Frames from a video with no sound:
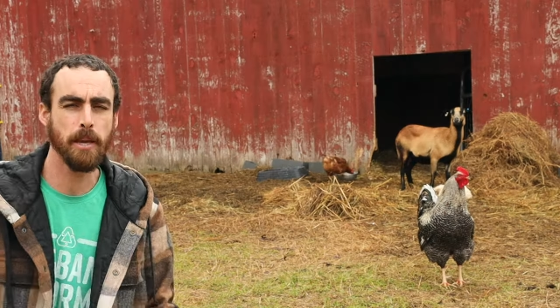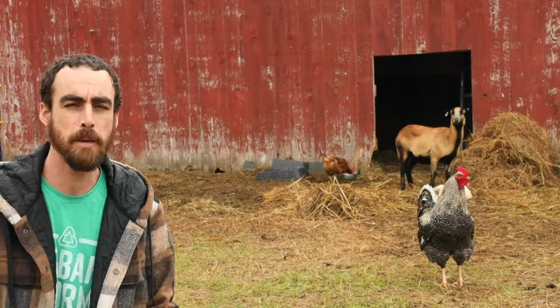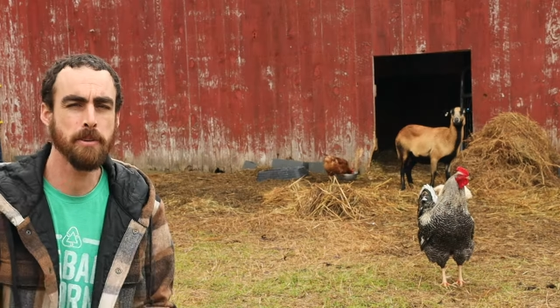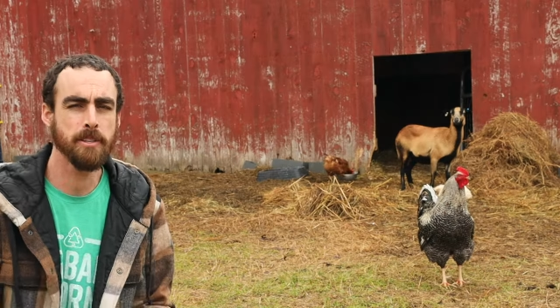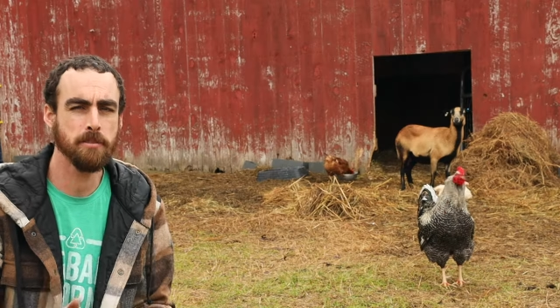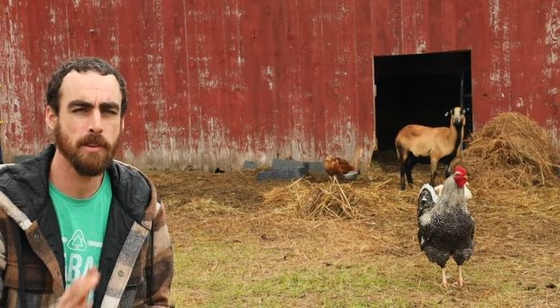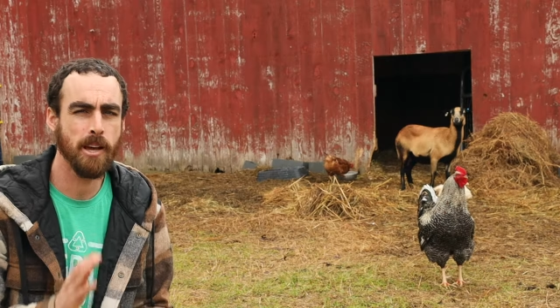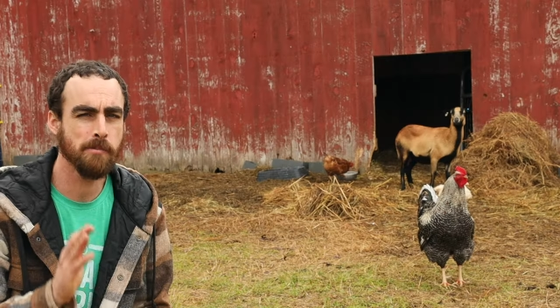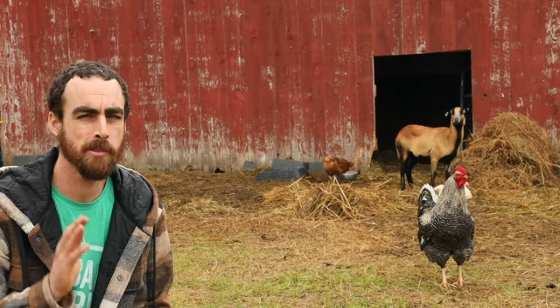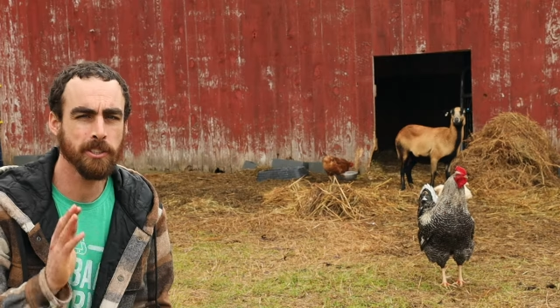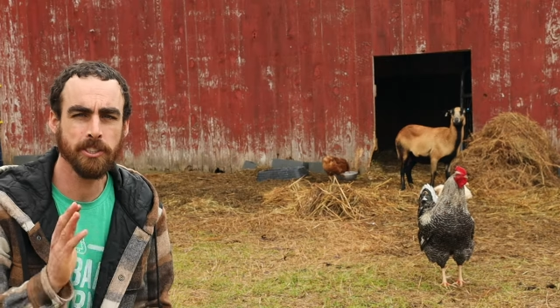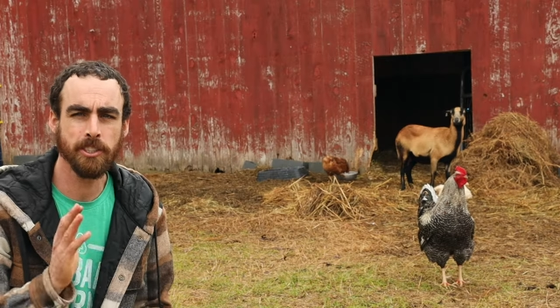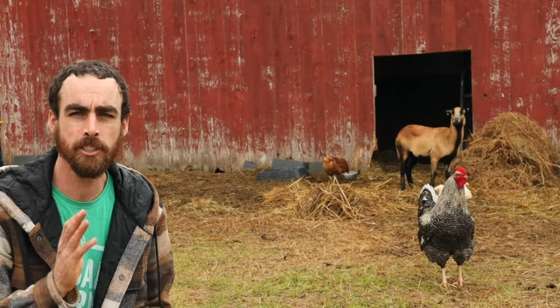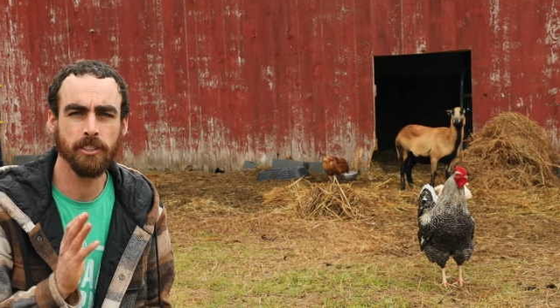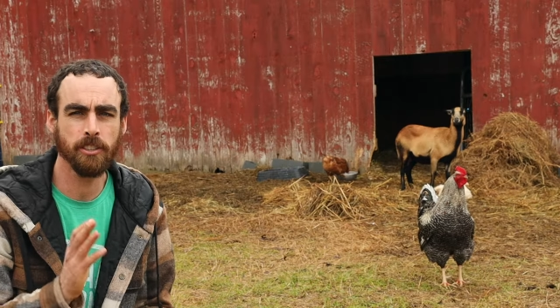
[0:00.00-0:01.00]
Babies and mama are
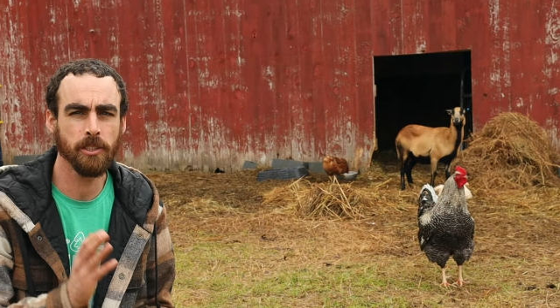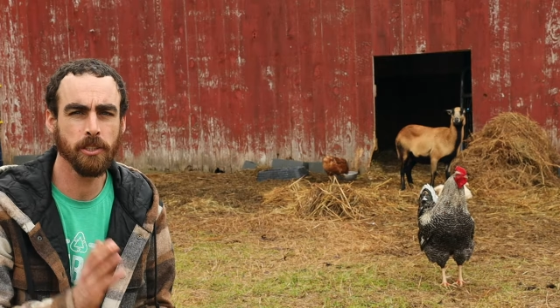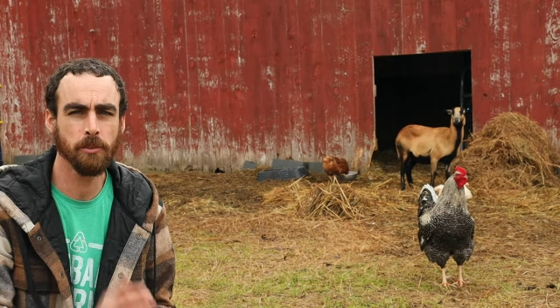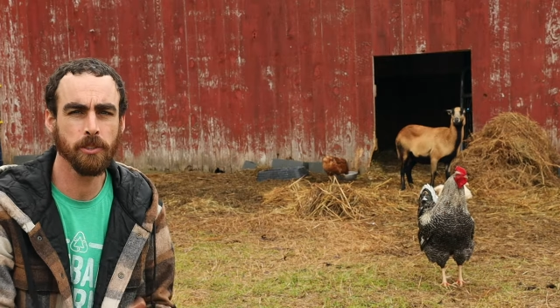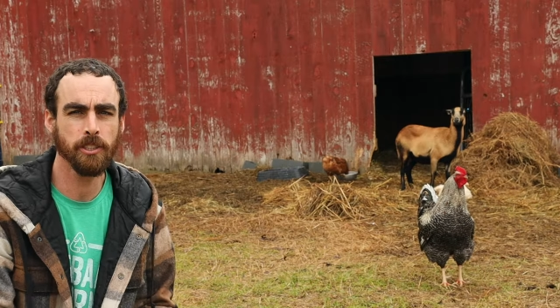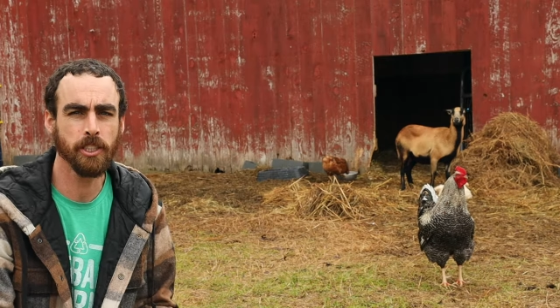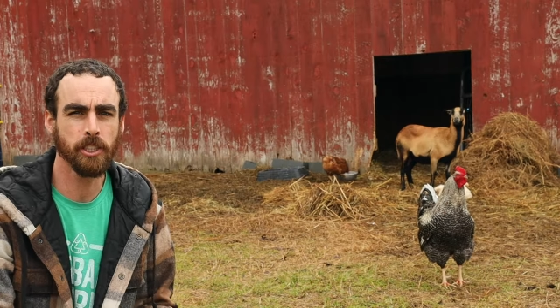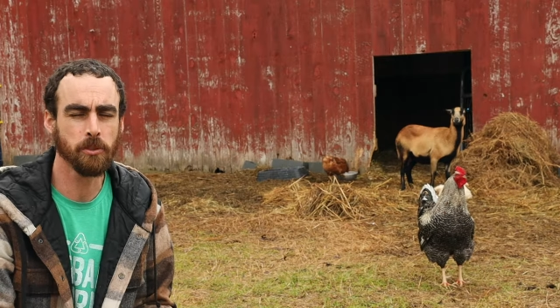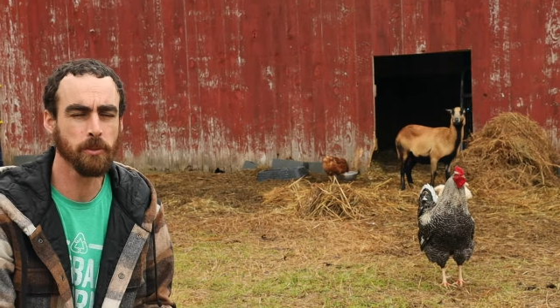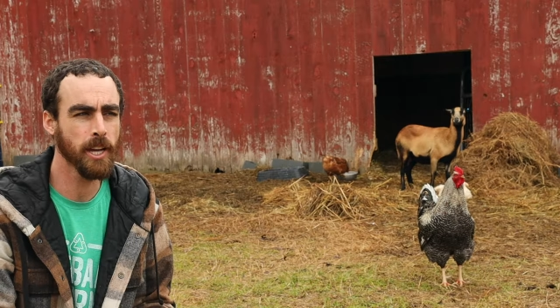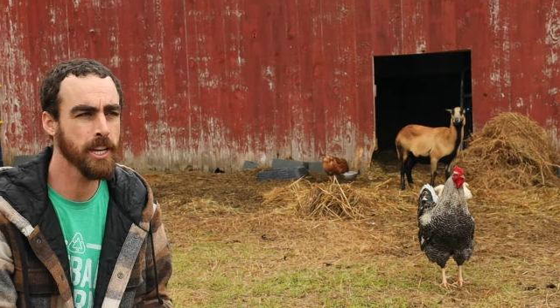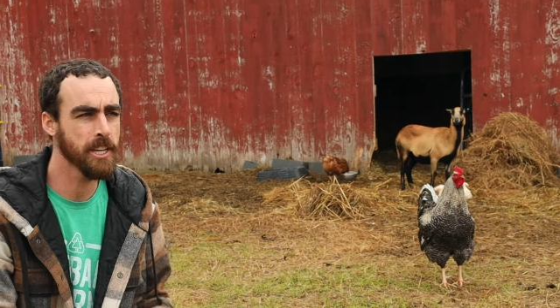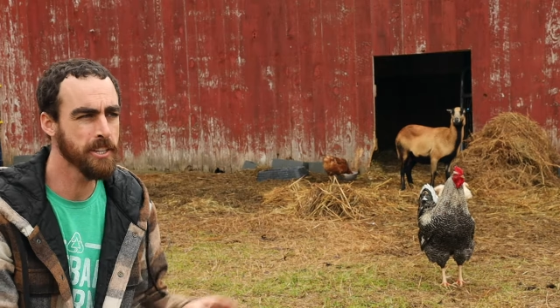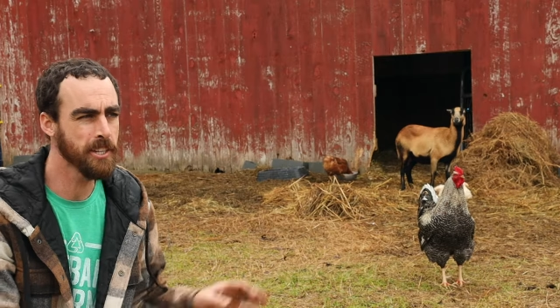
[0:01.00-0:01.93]
still doing really great.